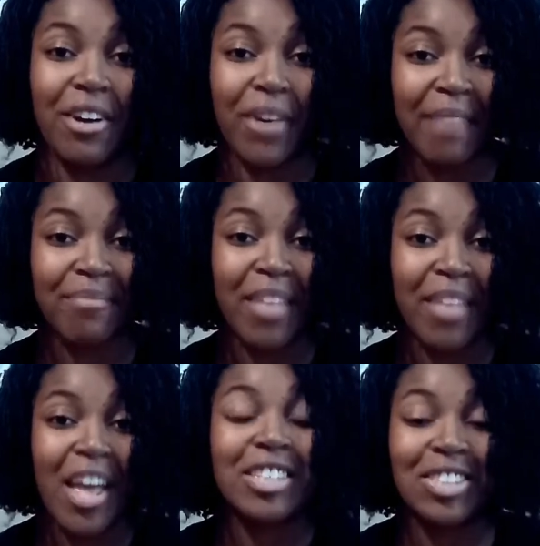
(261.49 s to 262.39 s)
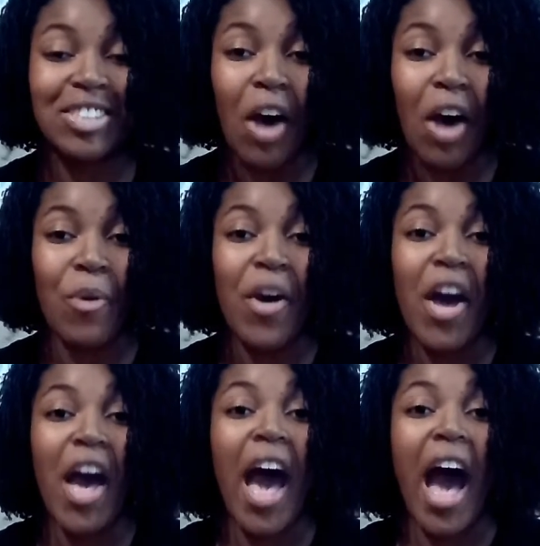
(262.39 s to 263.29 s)
Okay, so
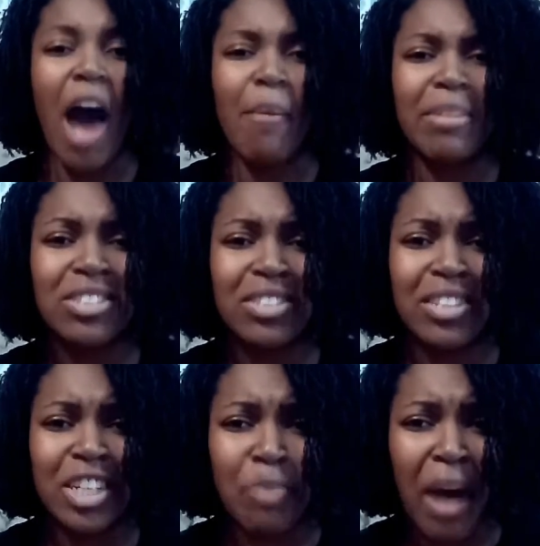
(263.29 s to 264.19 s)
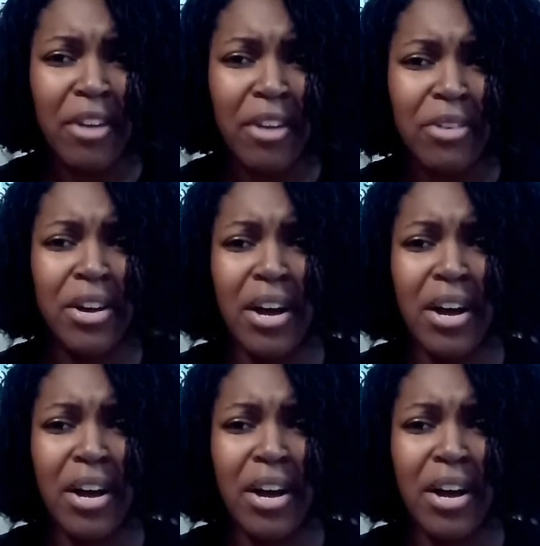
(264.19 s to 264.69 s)
how much is in each bottle?